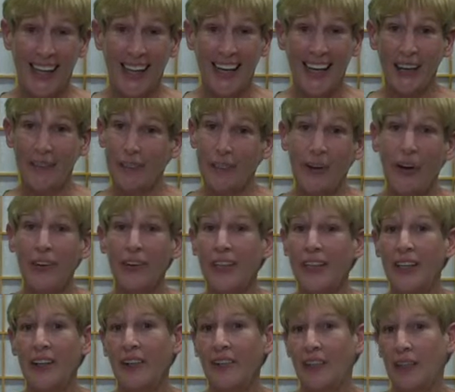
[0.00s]
And we're all
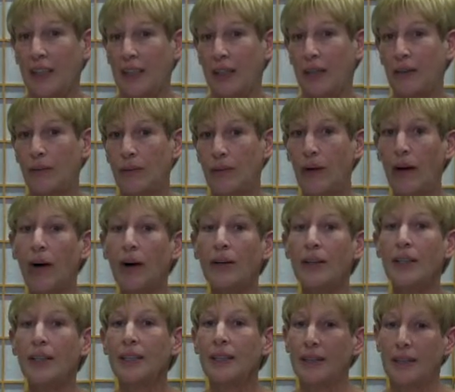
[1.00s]
going to think. We're all
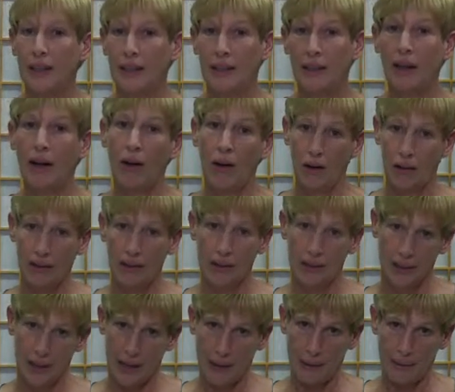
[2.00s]
going to think all the
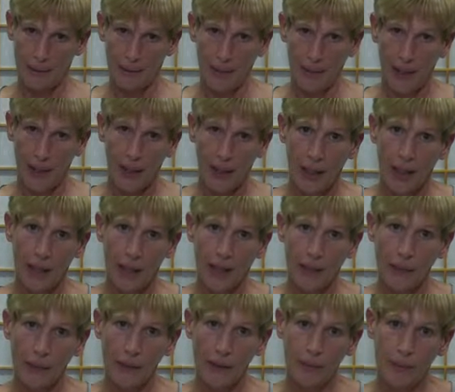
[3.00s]
time. And
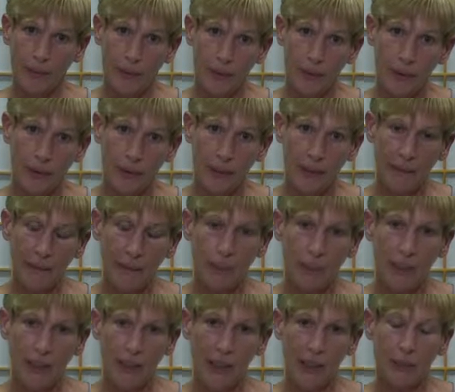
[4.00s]
when people come to
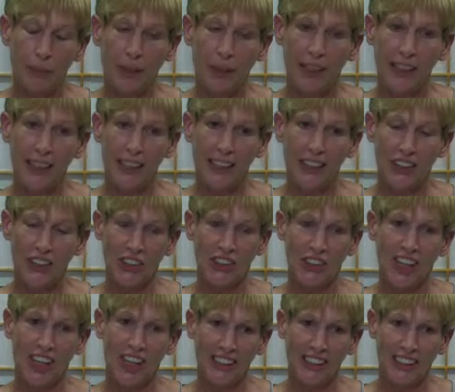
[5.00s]
me in the meditation
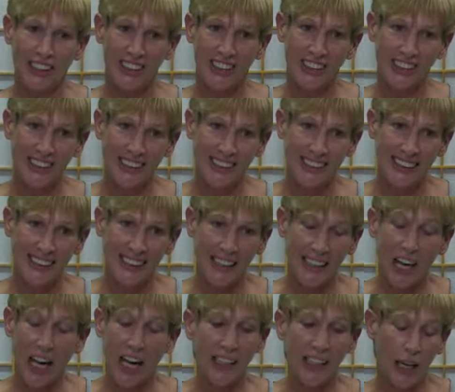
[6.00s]
classes and they say,
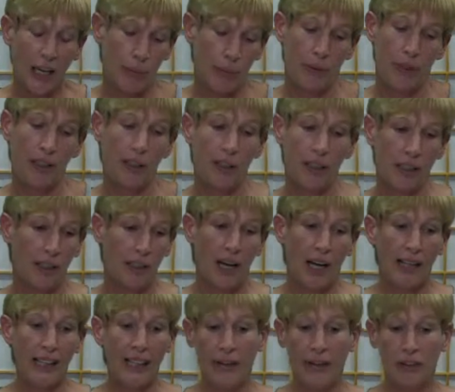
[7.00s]
I can't meditate, I
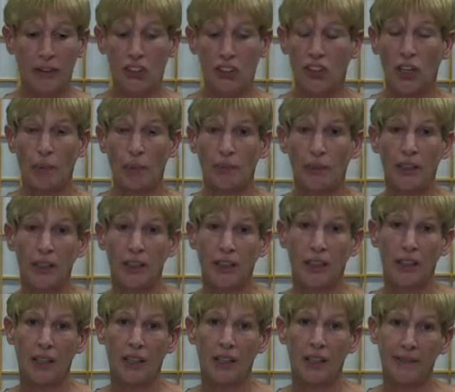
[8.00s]
can't stop
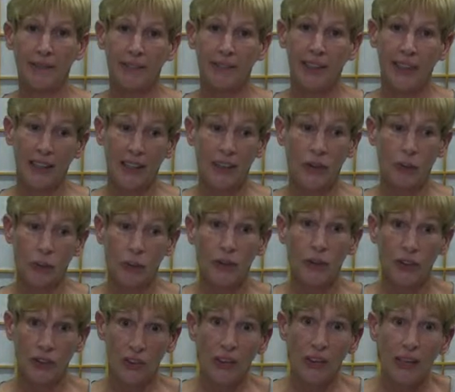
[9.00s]
thinking, I'm thinking, well,
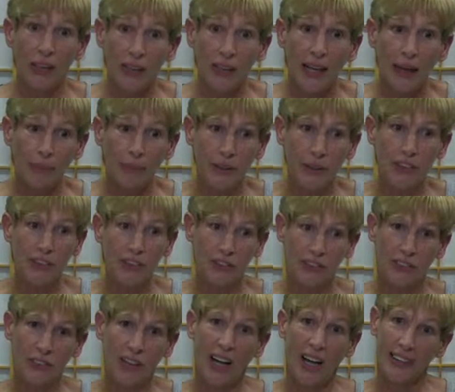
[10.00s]
good, that means you're
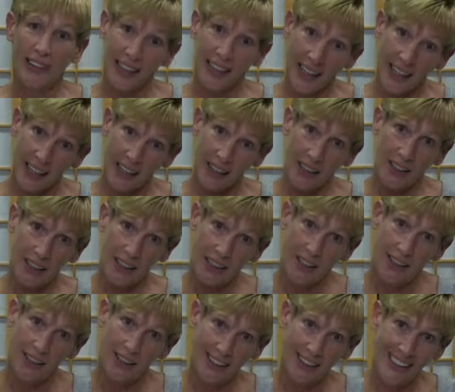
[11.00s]
not dead.
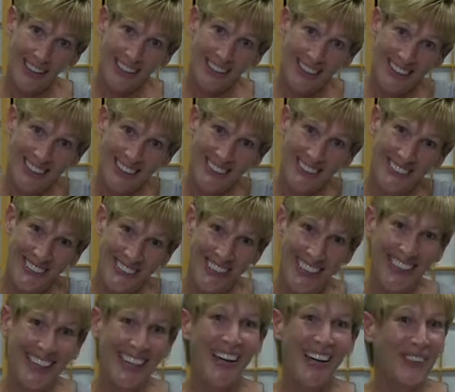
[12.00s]
You know,
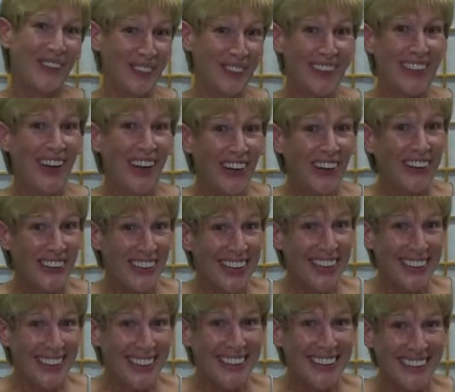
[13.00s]
we all
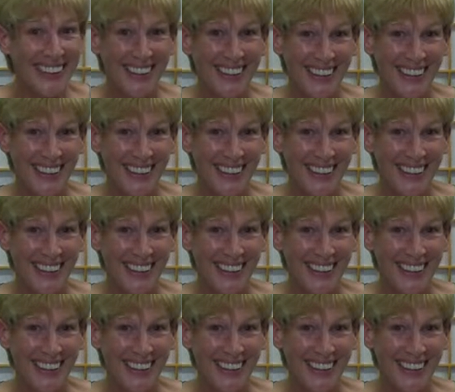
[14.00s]
think.